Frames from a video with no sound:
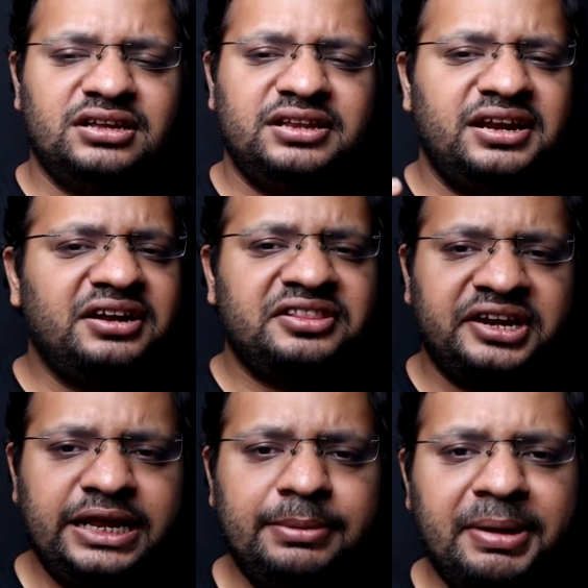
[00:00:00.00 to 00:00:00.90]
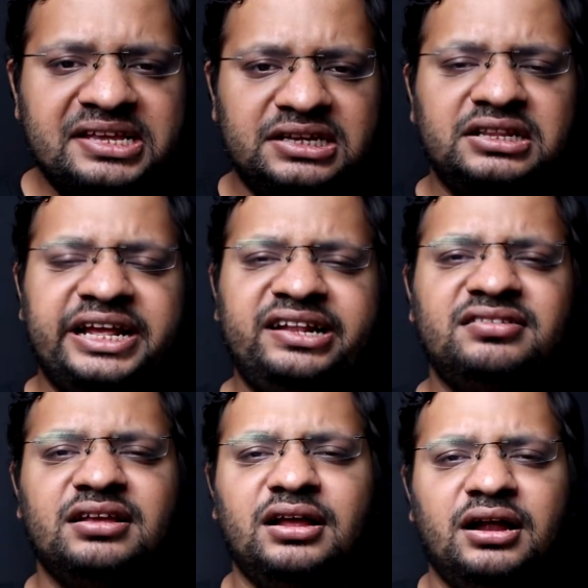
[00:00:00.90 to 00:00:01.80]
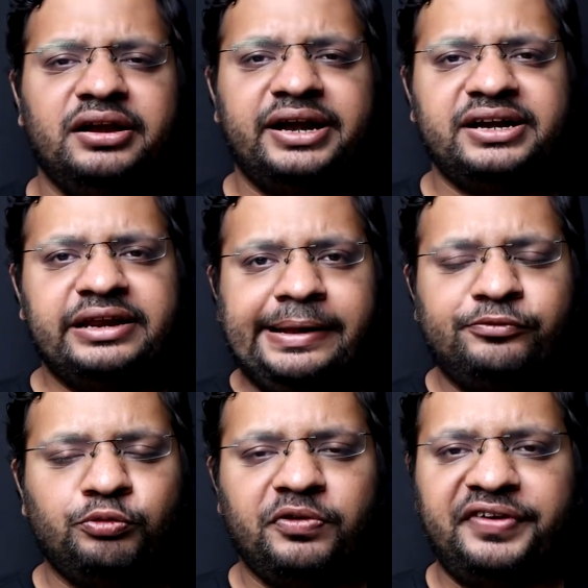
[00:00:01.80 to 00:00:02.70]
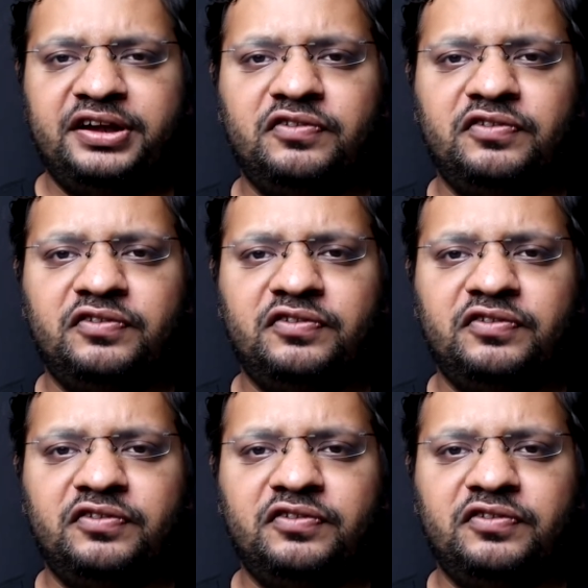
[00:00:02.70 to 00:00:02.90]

there are three major things uh, that it helps to prevent.